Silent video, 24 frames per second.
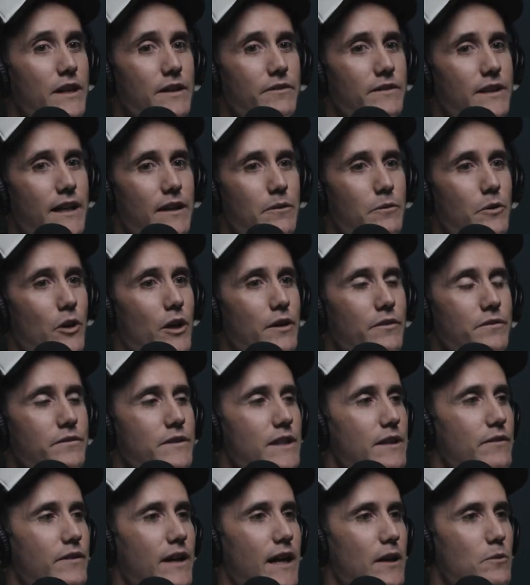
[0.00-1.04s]
I've
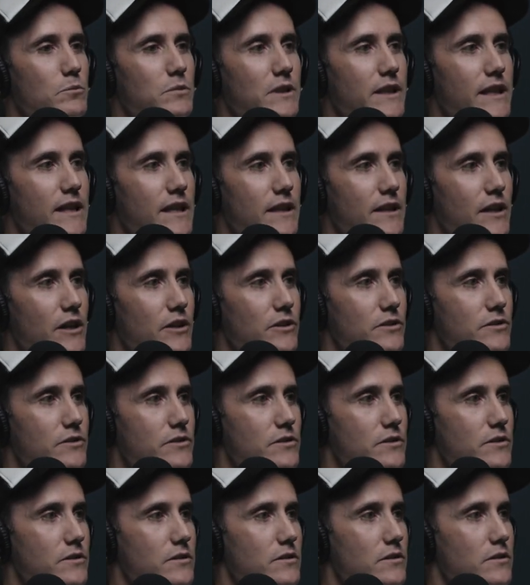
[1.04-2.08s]
never had a bleeding
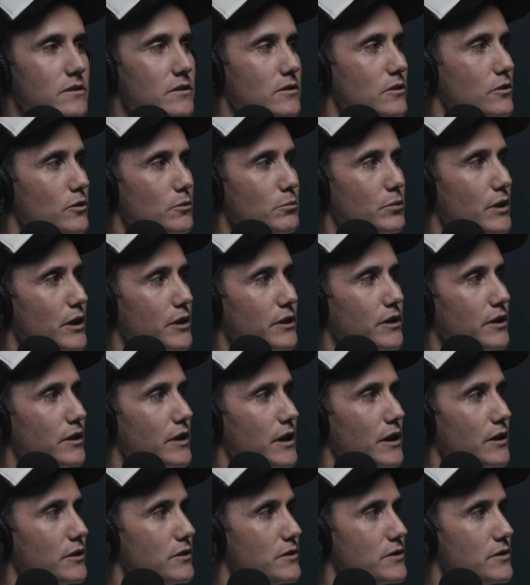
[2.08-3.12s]
nose. Or a broken